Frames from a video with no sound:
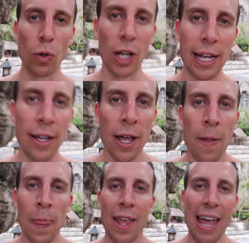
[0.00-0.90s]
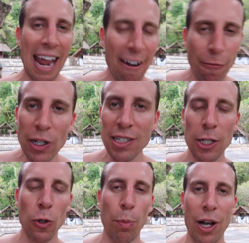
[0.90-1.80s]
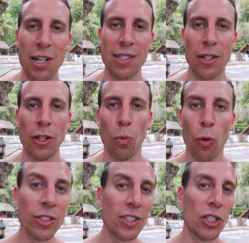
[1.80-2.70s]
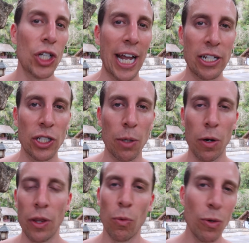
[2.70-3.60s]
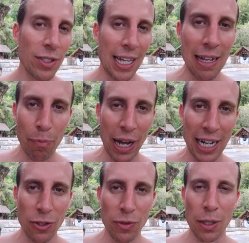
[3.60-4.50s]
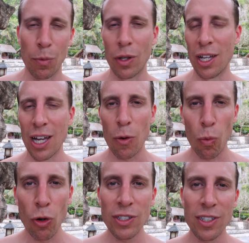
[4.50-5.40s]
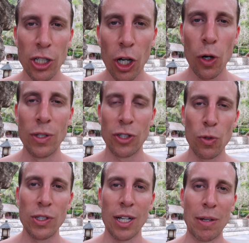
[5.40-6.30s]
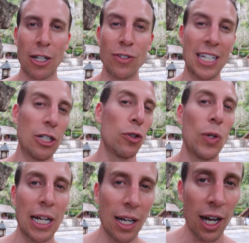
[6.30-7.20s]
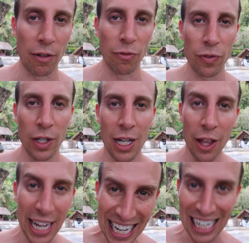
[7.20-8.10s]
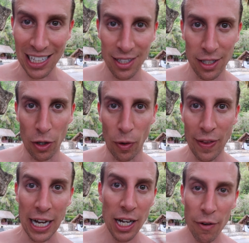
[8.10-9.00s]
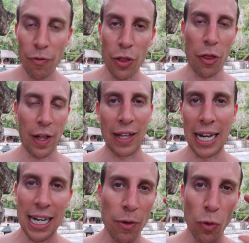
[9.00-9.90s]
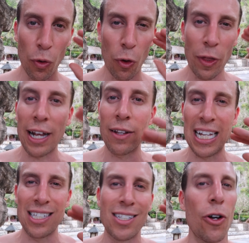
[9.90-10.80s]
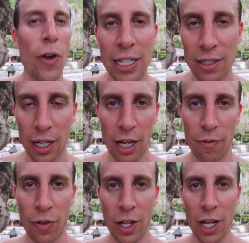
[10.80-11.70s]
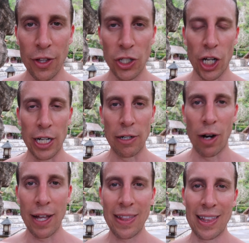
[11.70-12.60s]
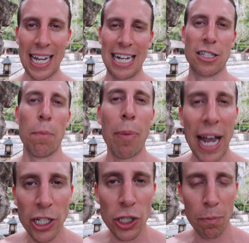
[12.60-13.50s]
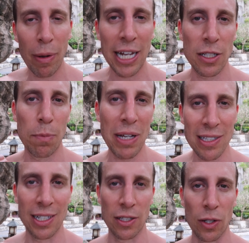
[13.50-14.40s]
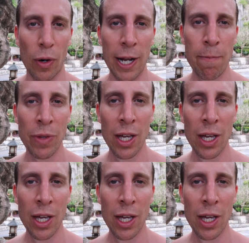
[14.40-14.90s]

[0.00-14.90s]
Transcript: Like, every single person that wants to change someone, that wants to impact on someone, that wants to go and do something because they truly love it, all right? They love the thing, they're starting to love the journey, right? It's a passion-based business, all right?